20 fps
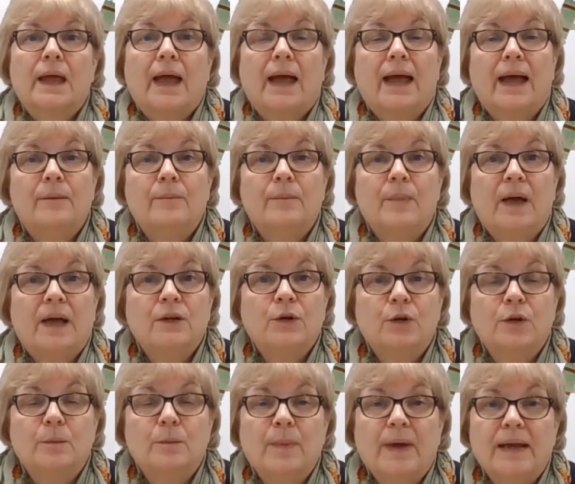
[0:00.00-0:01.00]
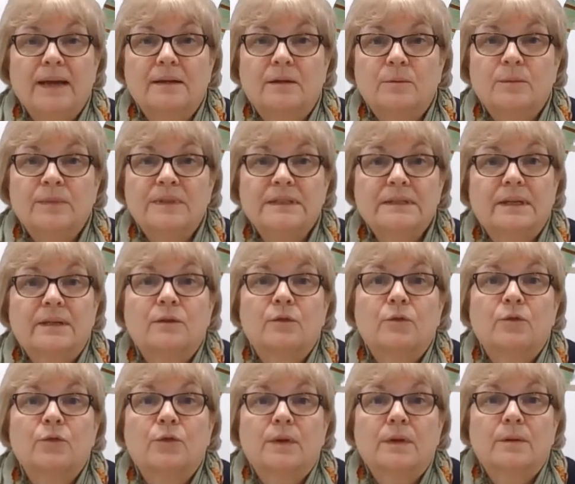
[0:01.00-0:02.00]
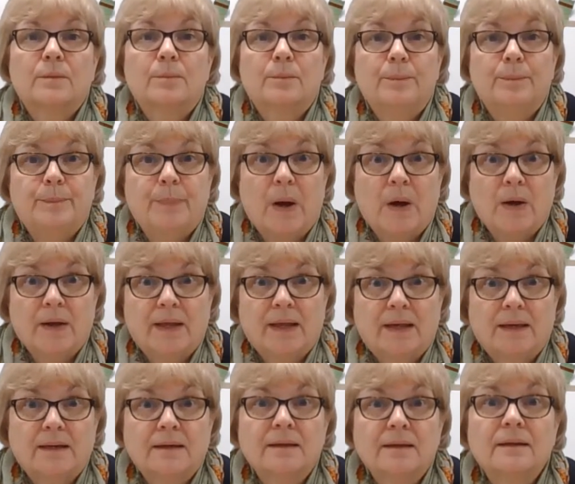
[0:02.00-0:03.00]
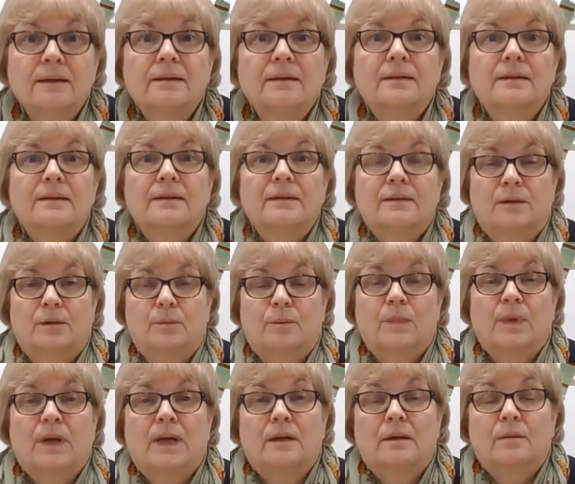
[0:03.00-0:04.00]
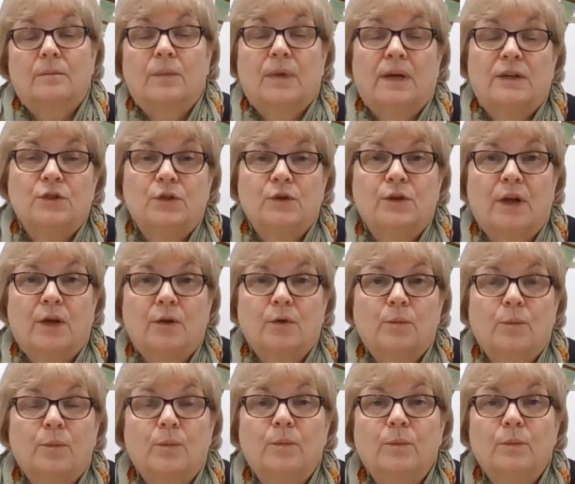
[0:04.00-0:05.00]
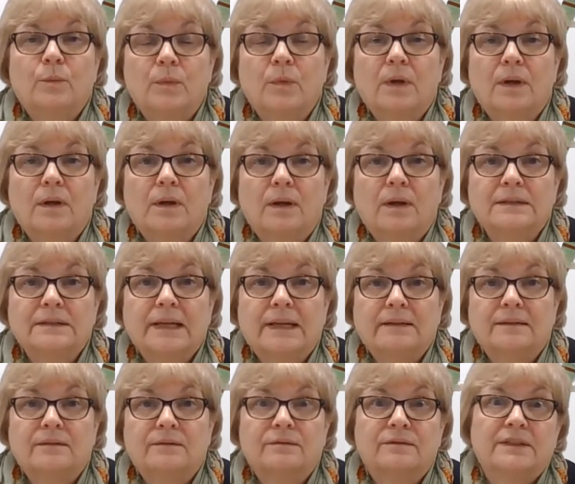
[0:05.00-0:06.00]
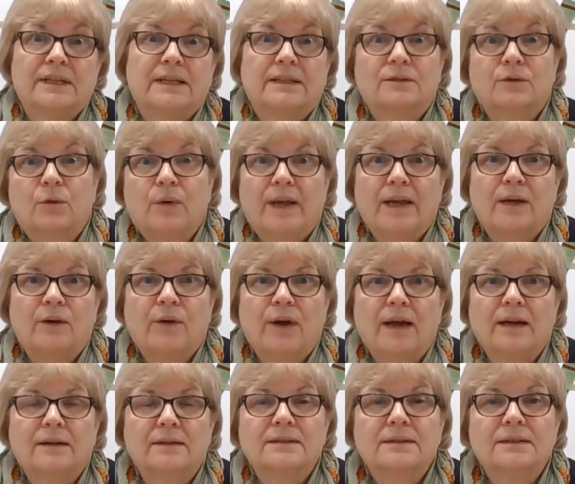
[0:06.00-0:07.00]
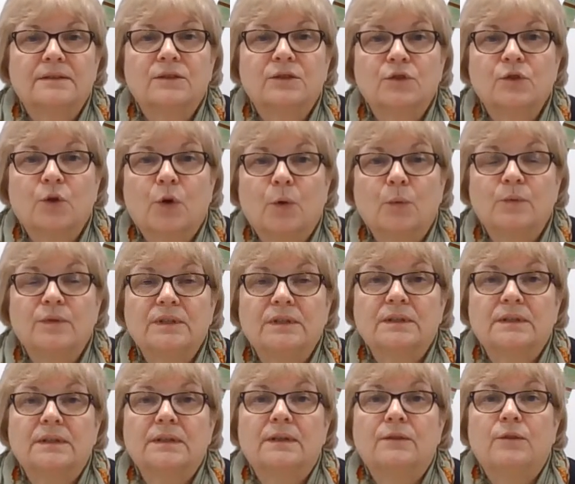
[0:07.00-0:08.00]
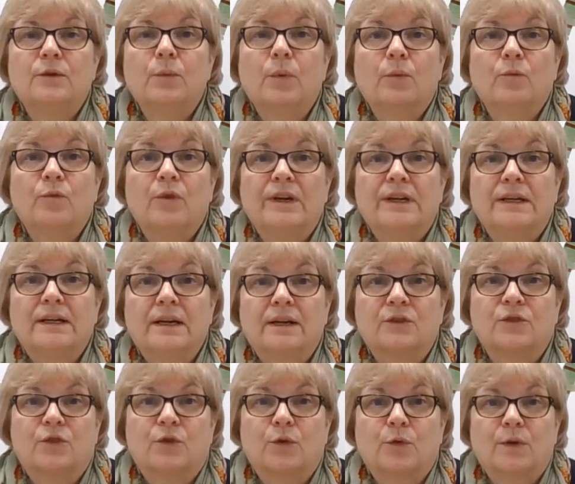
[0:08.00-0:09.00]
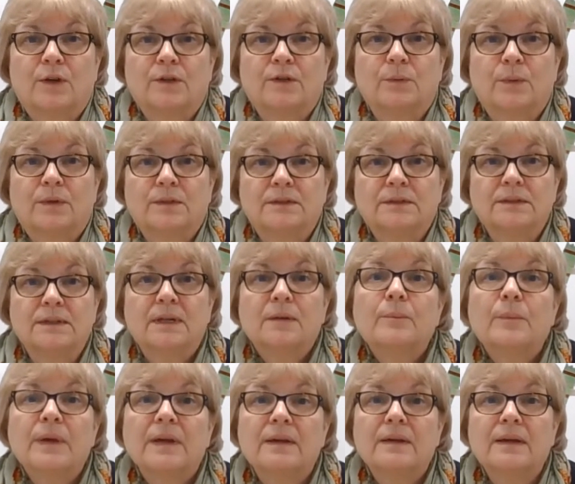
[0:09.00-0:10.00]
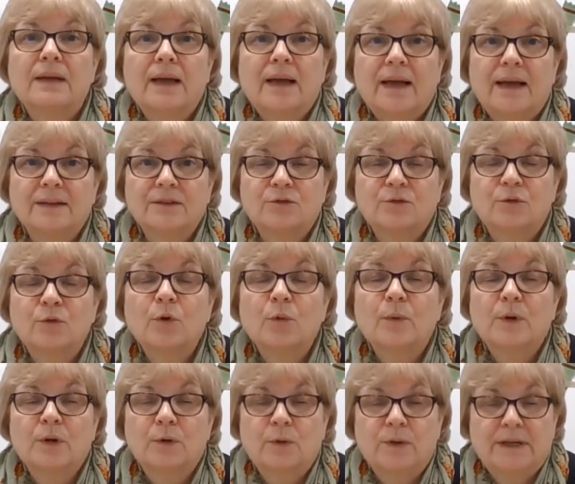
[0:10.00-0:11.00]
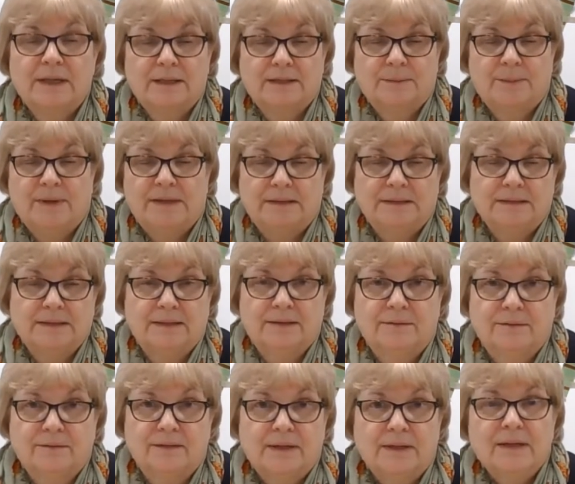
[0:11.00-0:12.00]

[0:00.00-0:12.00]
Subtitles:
And you can make them instead of buying them, as you know, a set of 6 or 8 crackers in the shops, if you want really luxurious ones, can be astronomically expensive.